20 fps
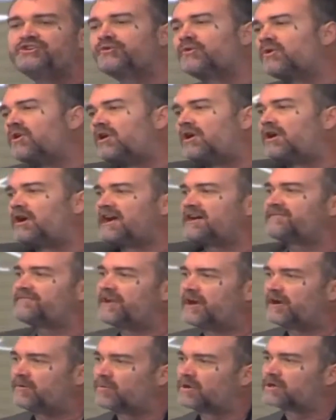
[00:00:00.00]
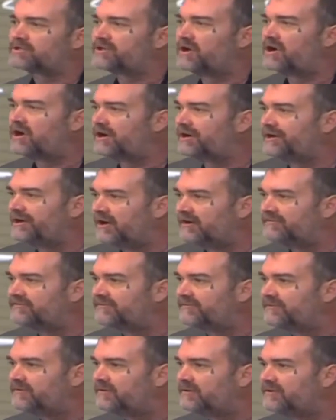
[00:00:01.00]
You all have not worked hard enough.
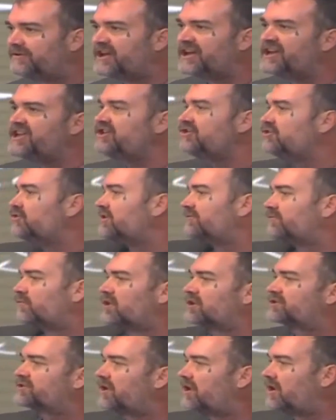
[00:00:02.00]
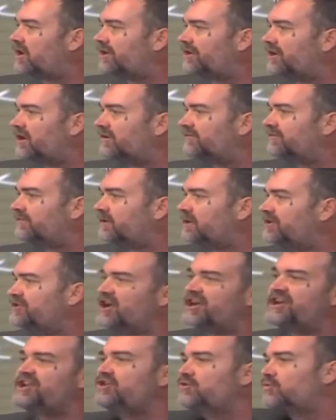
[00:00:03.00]
None of you have worked hard enough.
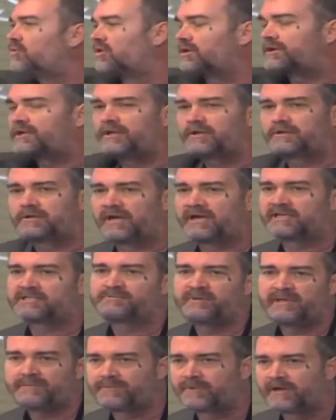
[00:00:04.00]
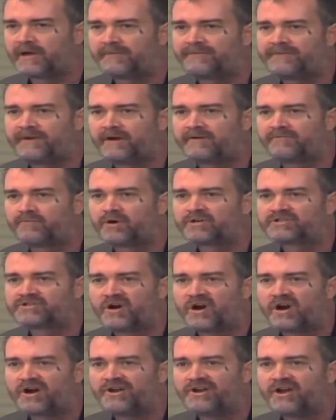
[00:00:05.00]
None of you working class people out there have
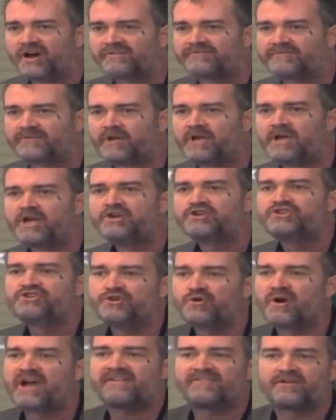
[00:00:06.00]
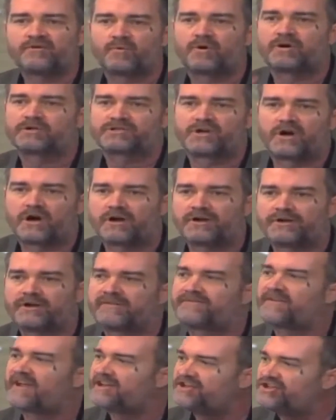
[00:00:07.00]
worked hard enough. You haven't worked hard
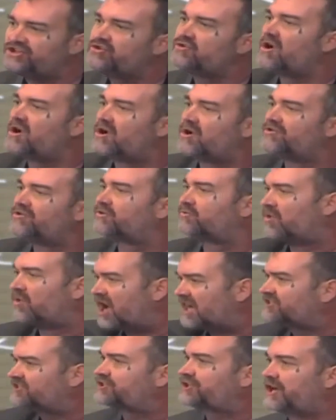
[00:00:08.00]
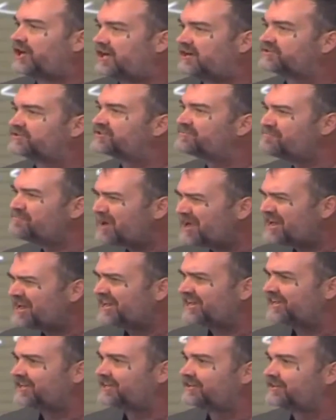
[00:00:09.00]
enough, and you owe the Rothschilds
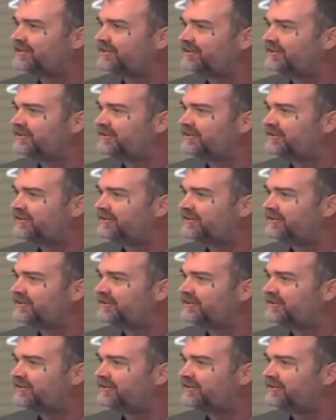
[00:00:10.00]
money.